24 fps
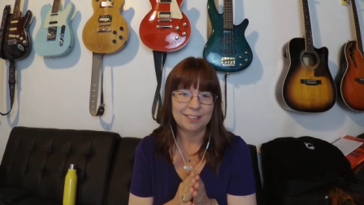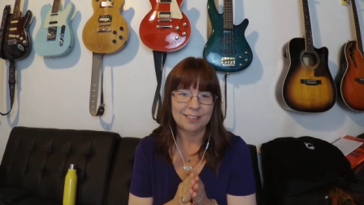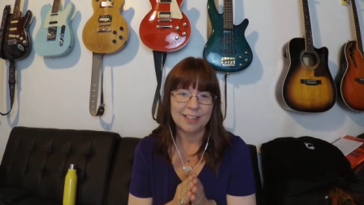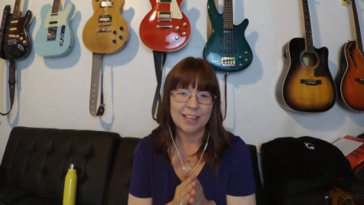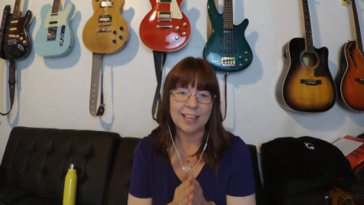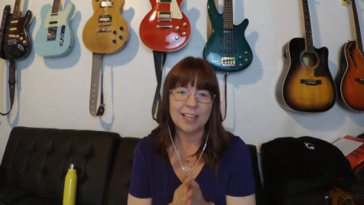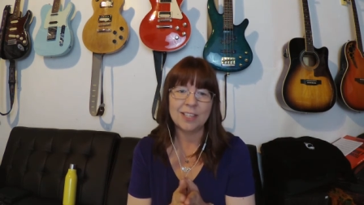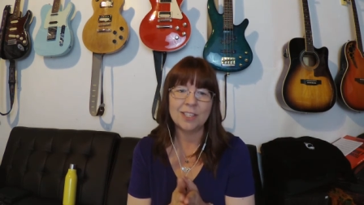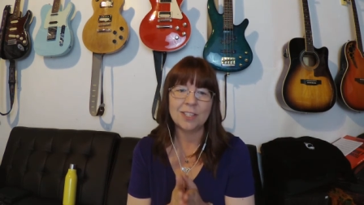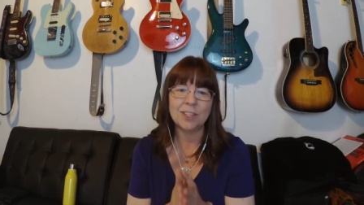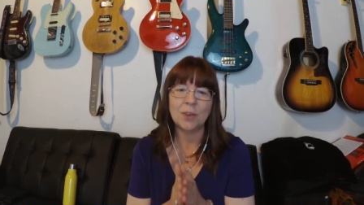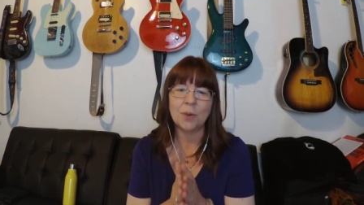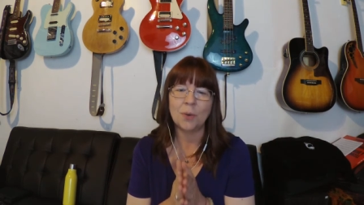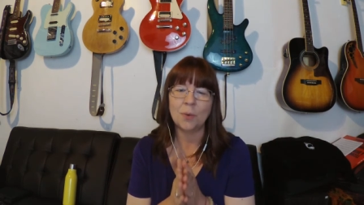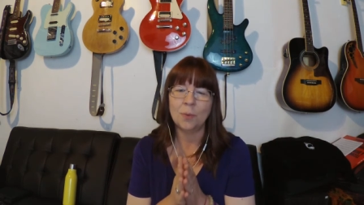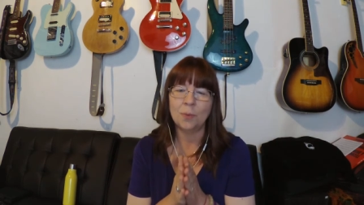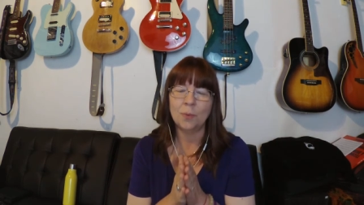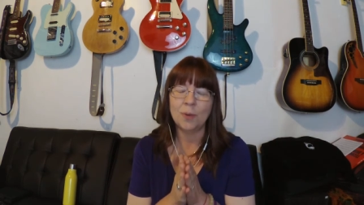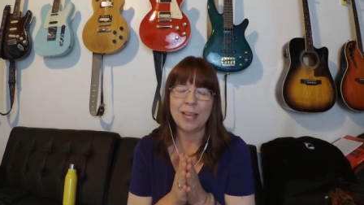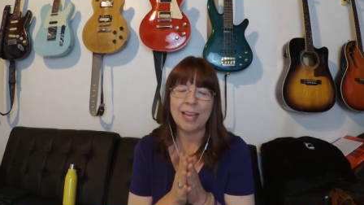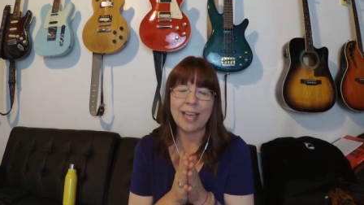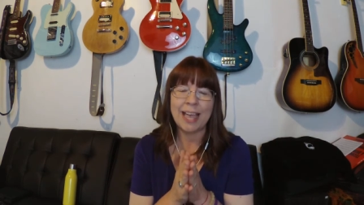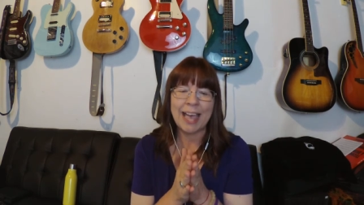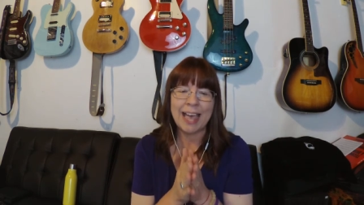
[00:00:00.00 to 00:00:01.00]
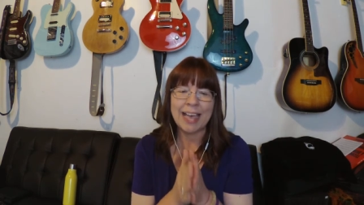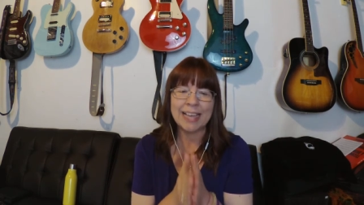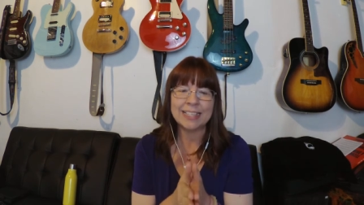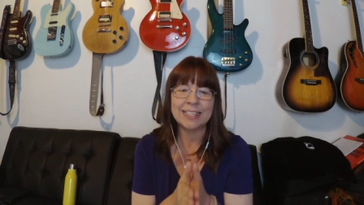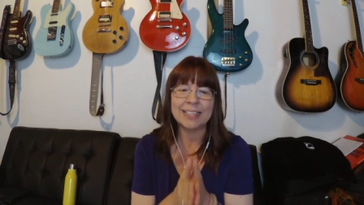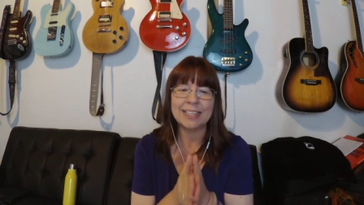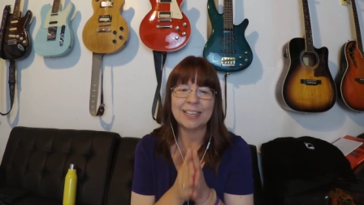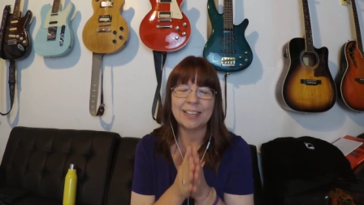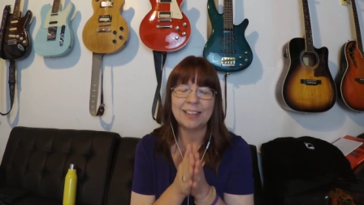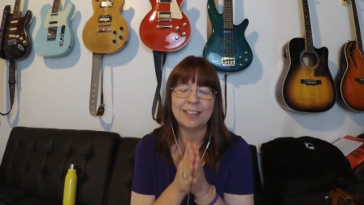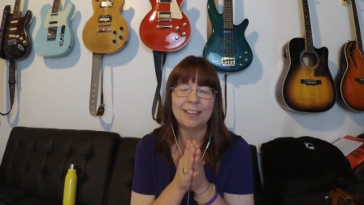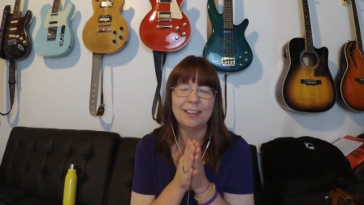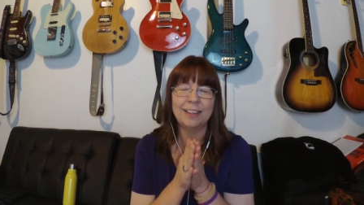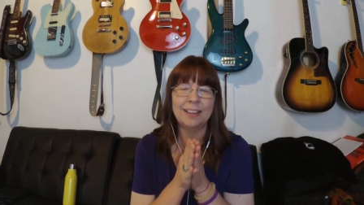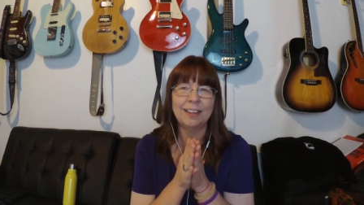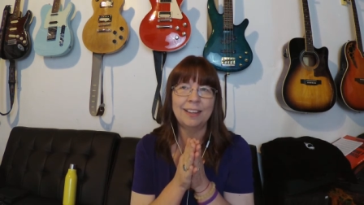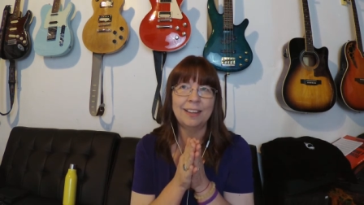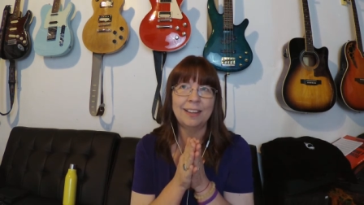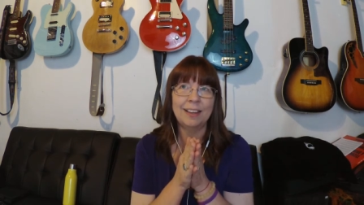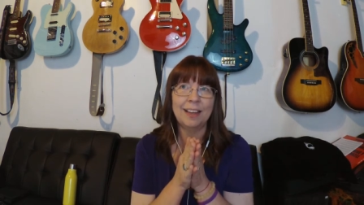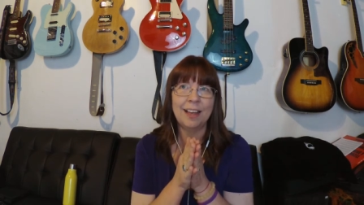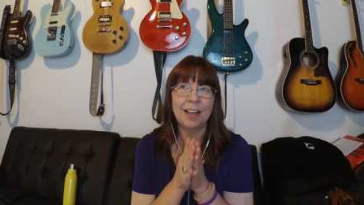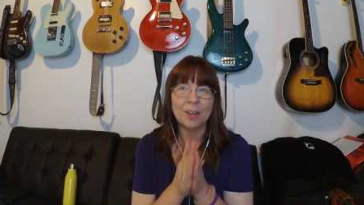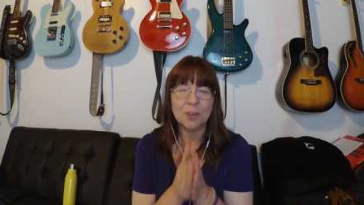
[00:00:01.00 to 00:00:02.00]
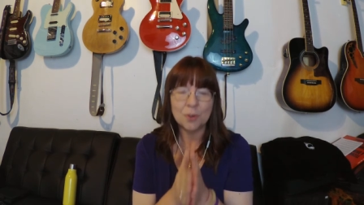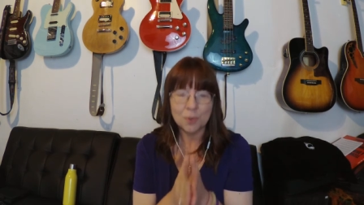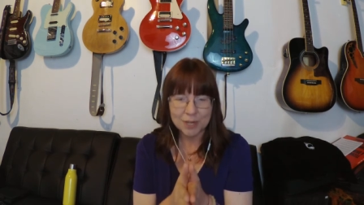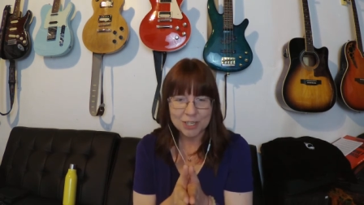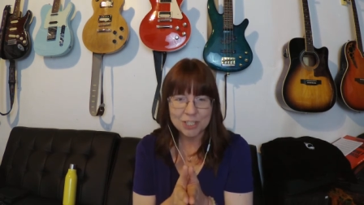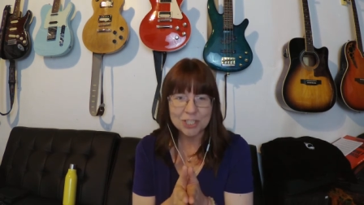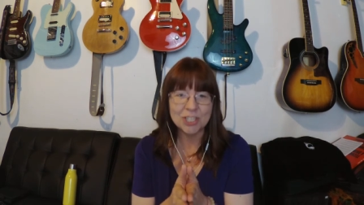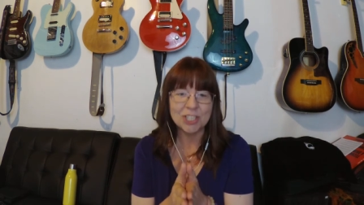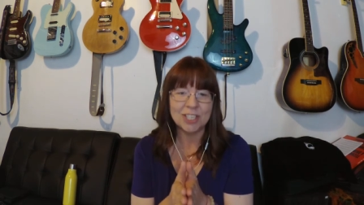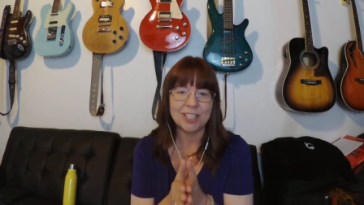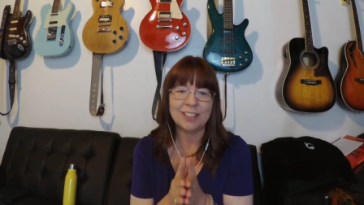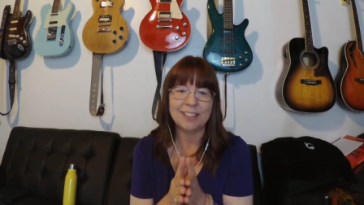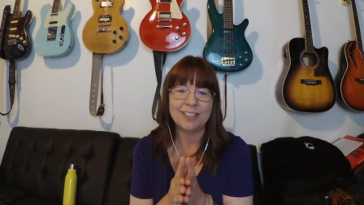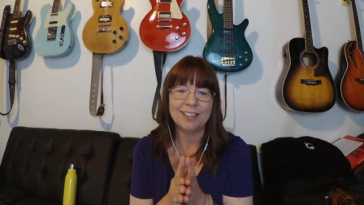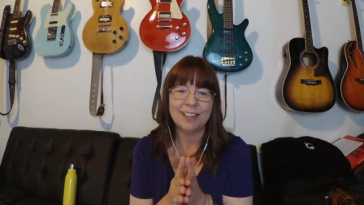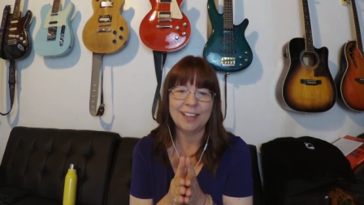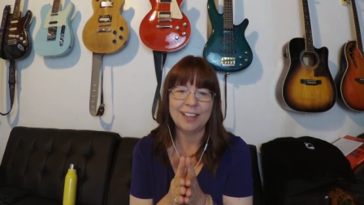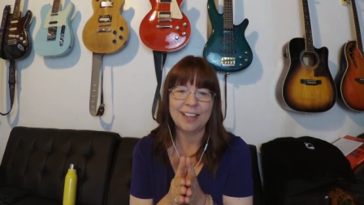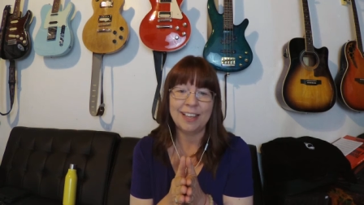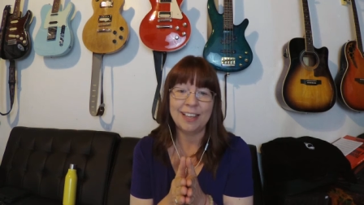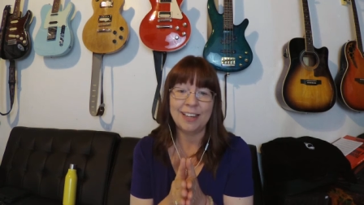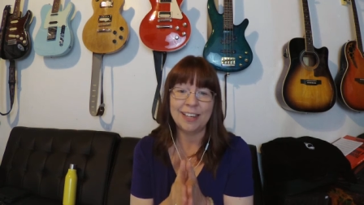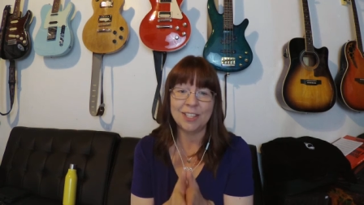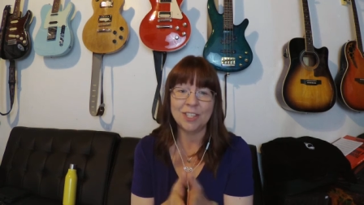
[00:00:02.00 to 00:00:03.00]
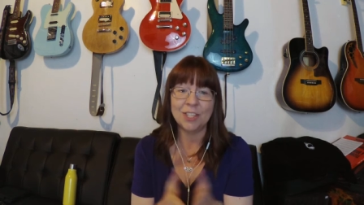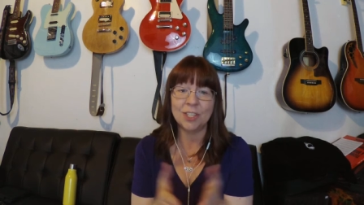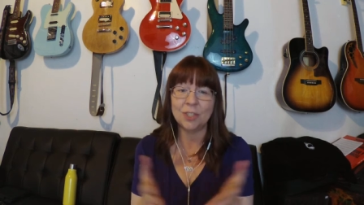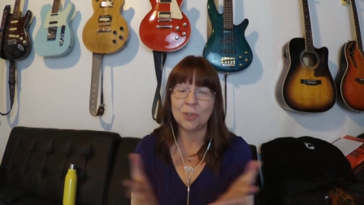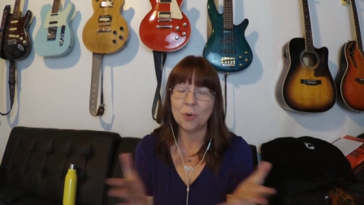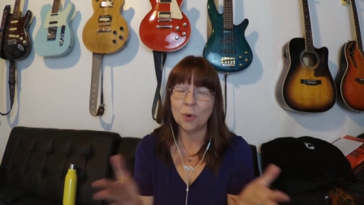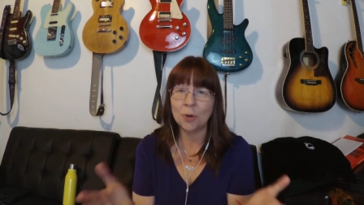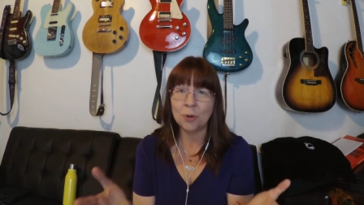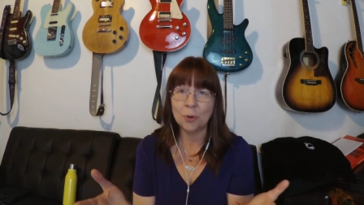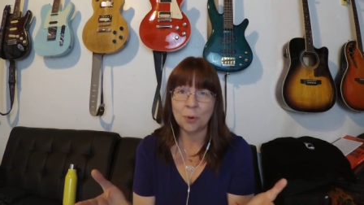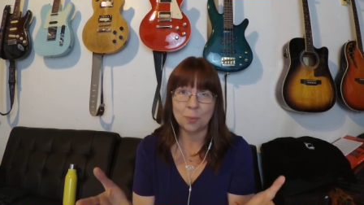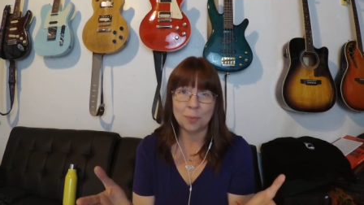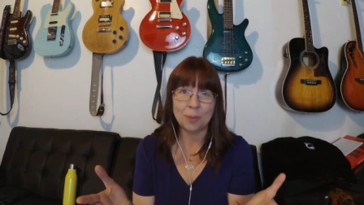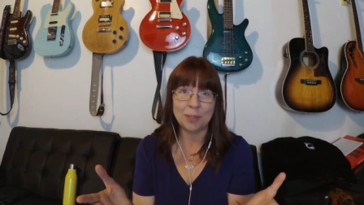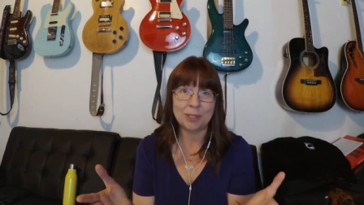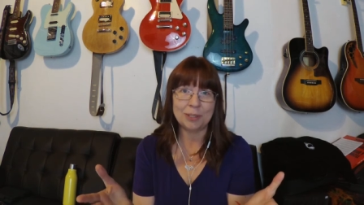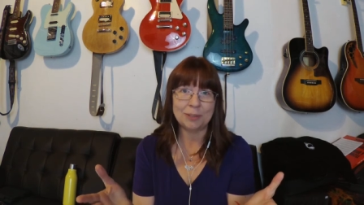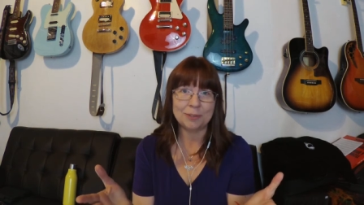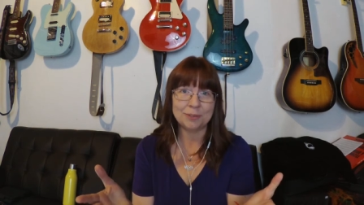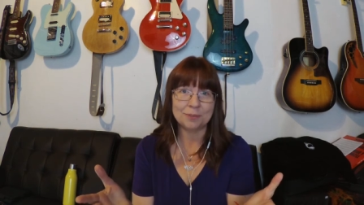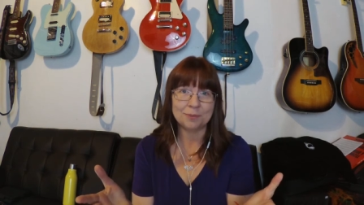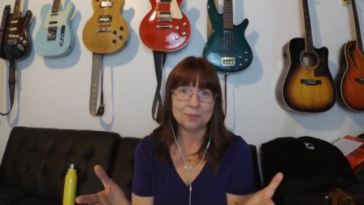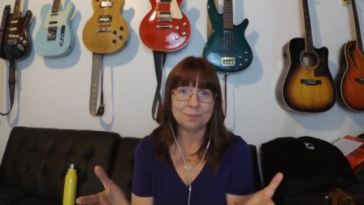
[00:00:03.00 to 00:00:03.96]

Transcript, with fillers: Okay, so we ask a question and it's a door opener.